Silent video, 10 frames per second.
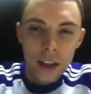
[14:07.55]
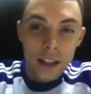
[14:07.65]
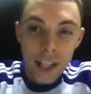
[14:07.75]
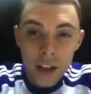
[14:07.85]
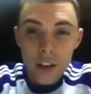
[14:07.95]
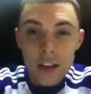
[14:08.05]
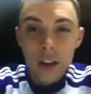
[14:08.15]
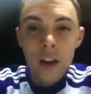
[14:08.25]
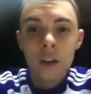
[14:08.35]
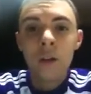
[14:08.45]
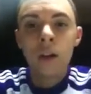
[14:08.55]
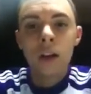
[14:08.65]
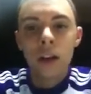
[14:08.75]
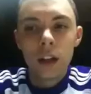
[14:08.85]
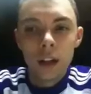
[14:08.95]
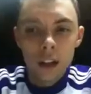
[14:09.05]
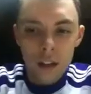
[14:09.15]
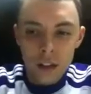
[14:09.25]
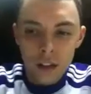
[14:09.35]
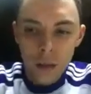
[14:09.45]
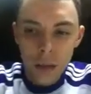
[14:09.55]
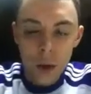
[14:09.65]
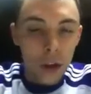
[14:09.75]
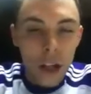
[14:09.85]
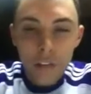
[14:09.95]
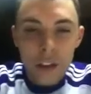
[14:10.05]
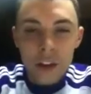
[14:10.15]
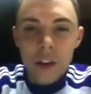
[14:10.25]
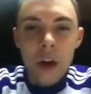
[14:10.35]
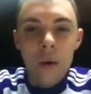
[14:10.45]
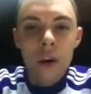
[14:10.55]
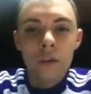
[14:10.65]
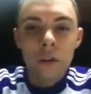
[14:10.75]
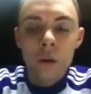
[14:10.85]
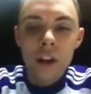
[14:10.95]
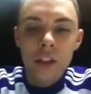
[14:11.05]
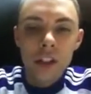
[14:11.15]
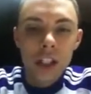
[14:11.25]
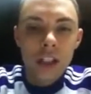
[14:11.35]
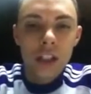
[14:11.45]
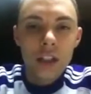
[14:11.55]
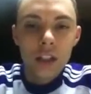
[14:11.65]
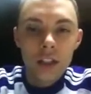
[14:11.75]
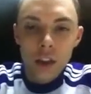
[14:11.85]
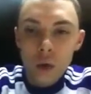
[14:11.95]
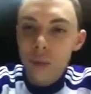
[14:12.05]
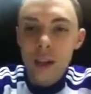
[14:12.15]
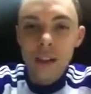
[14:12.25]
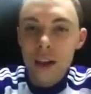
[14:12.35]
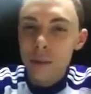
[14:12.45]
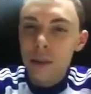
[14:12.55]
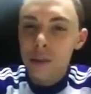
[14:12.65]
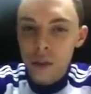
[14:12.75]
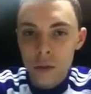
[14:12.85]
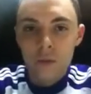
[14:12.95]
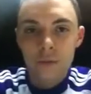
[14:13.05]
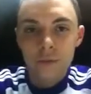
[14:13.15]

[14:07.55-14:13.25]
10 years ago, or 11 years ago, whenever it was, Jesus told me he's coming soon.